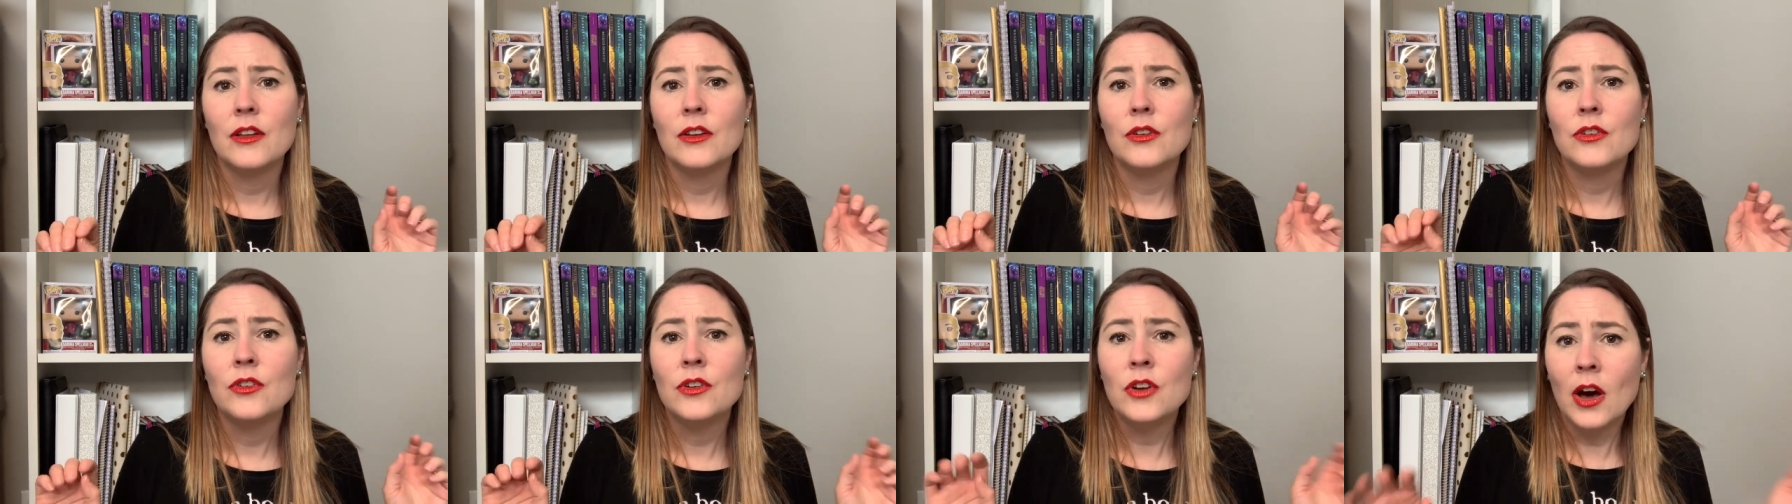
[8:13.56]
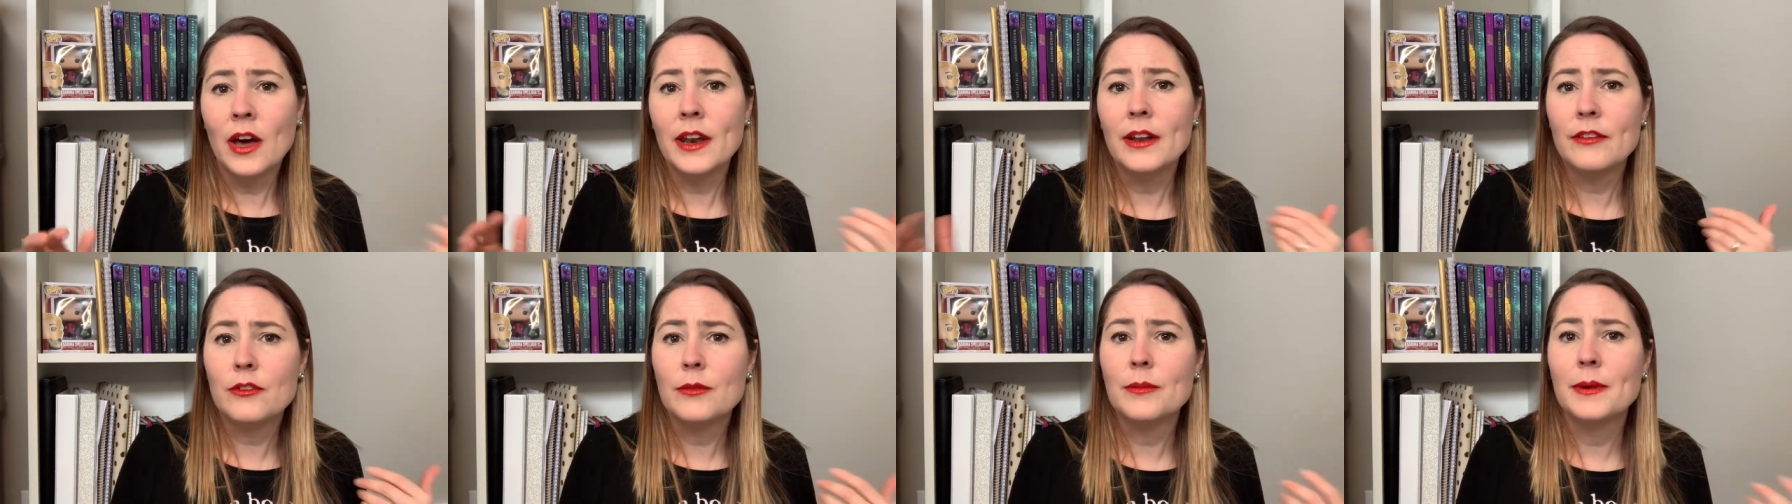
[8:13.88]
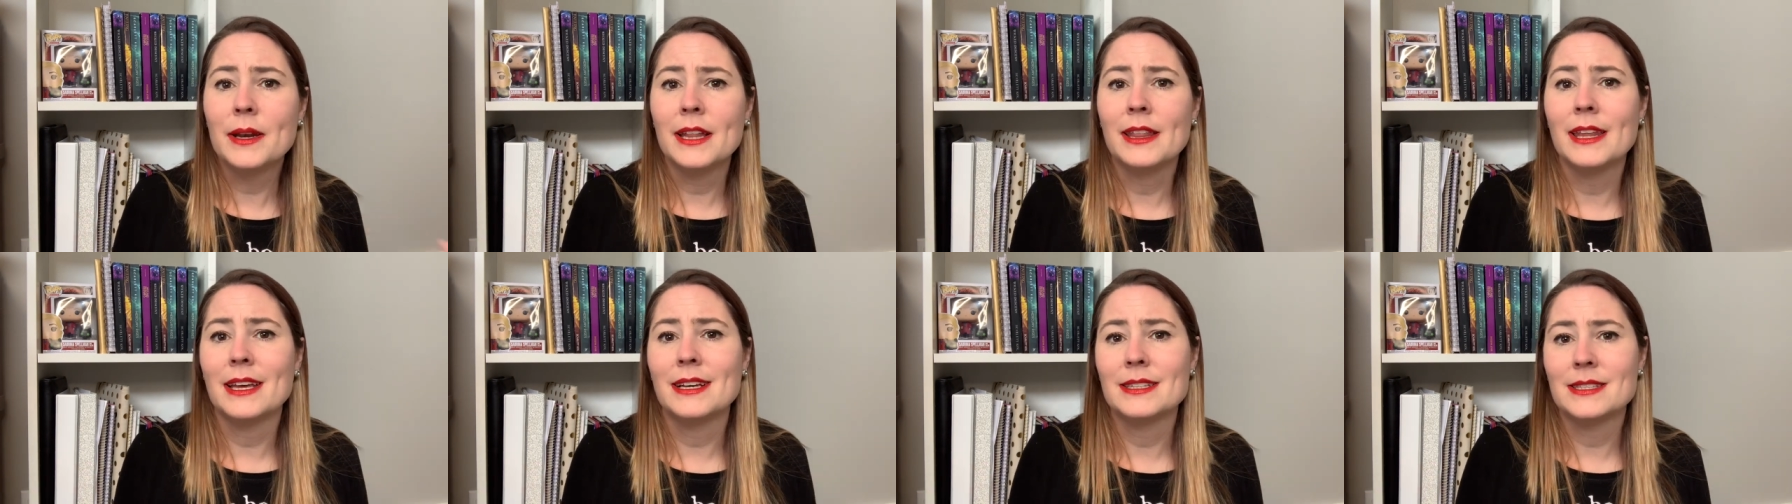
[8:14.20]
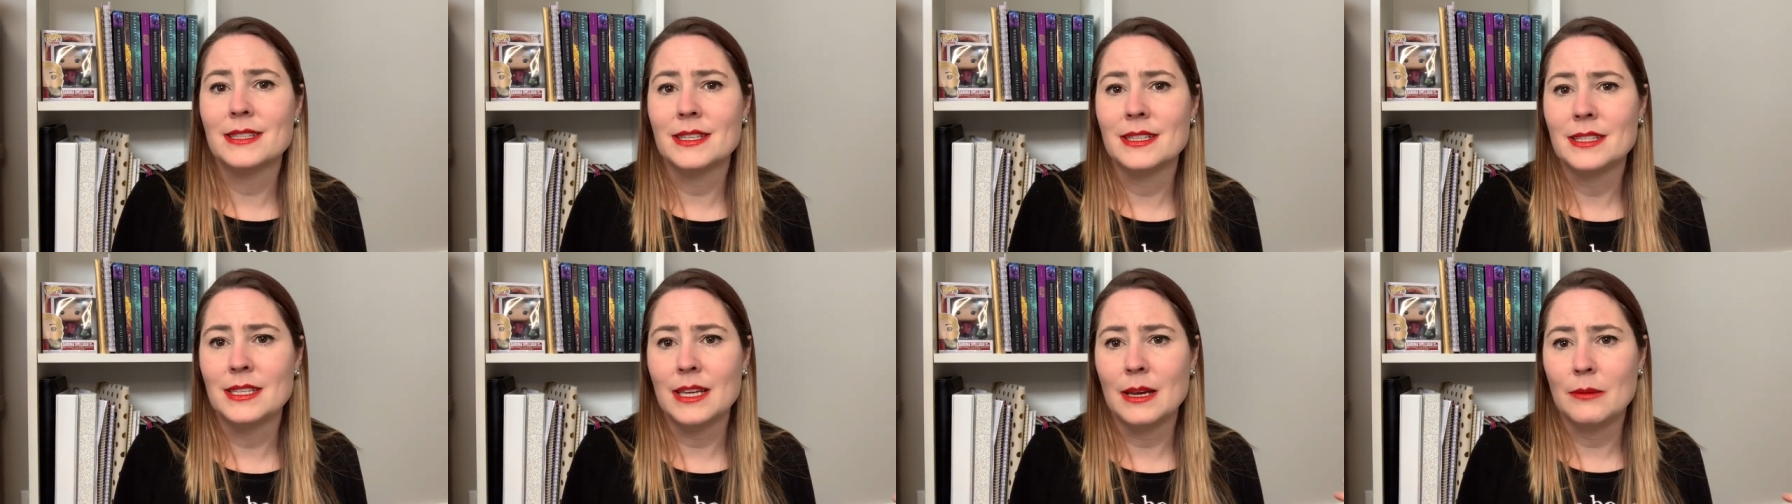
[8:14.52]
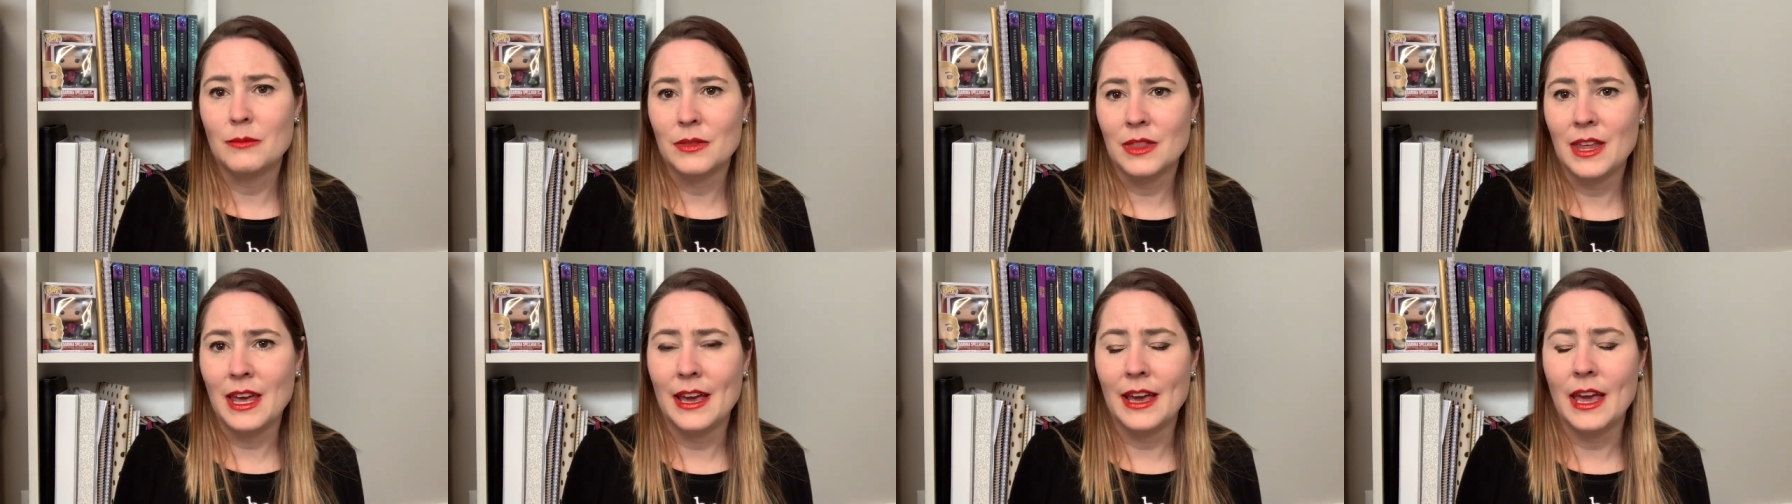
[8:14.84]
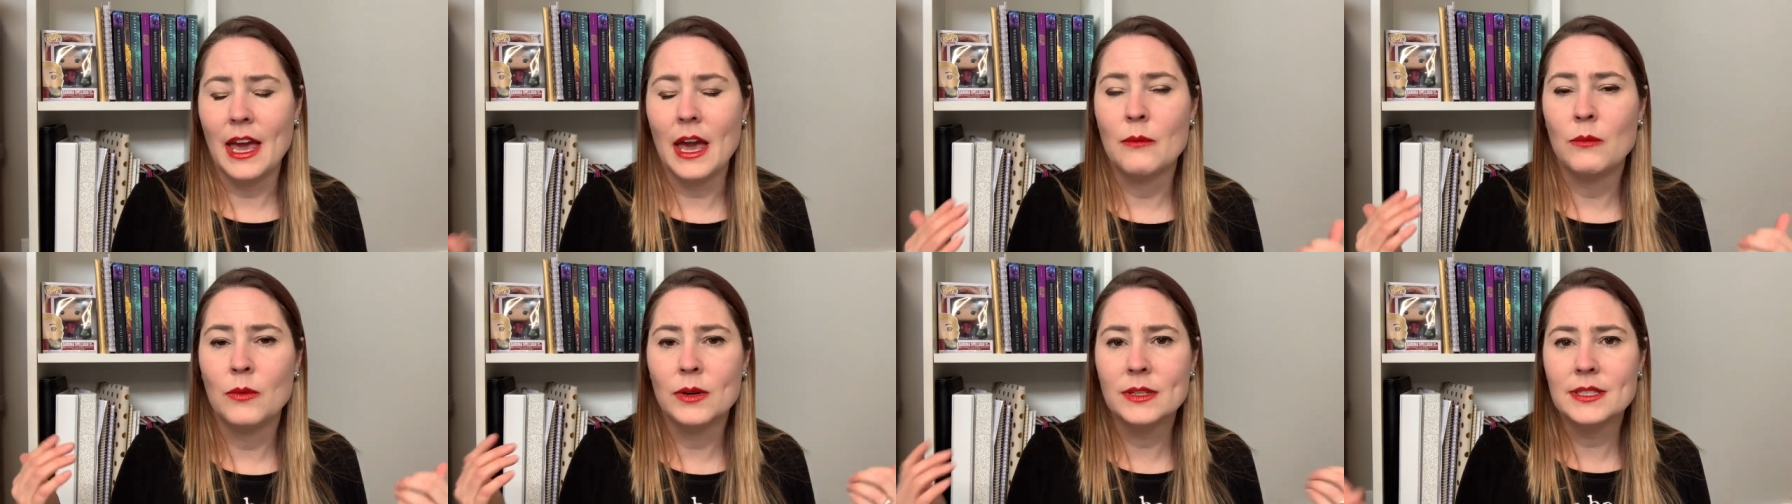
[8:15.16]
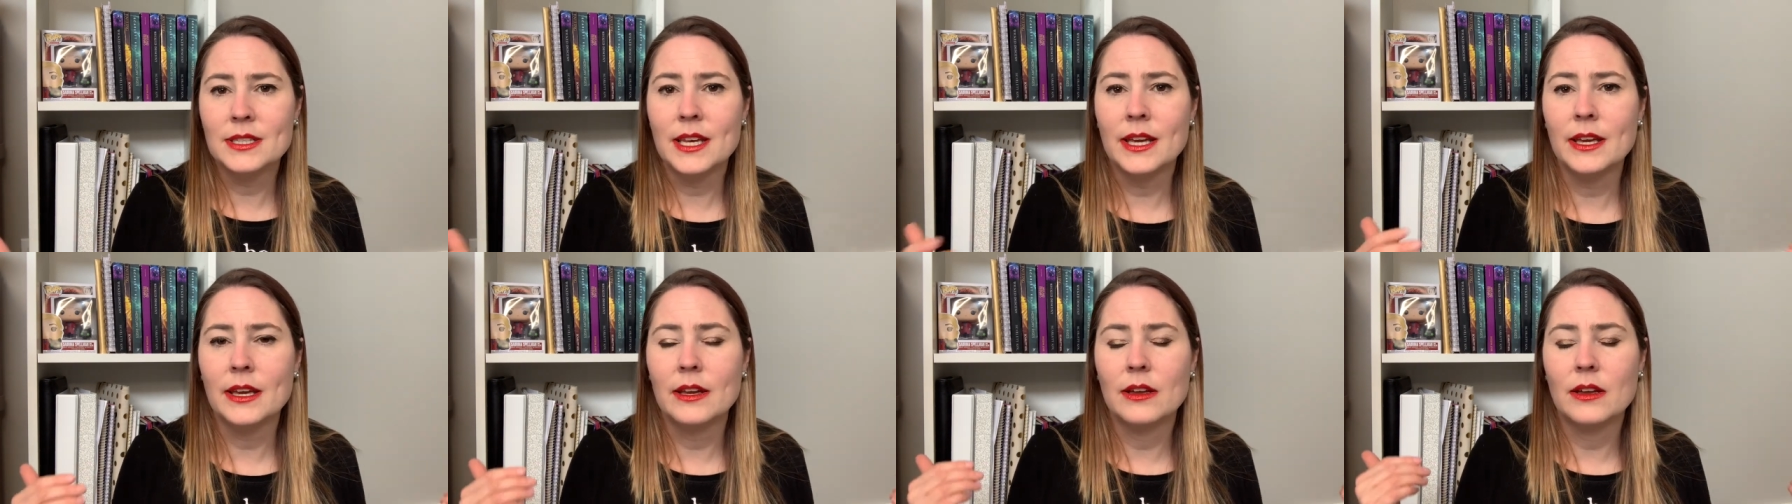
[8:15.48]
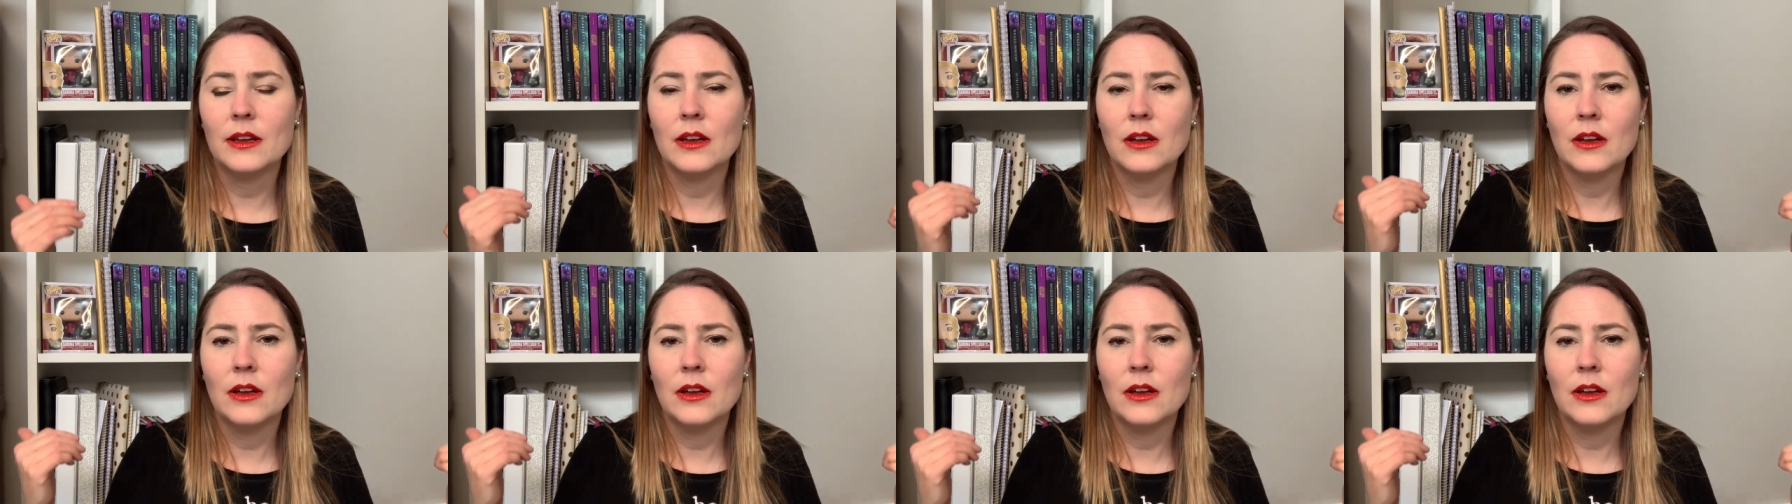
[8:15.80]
not everybody likes the same thing. And once I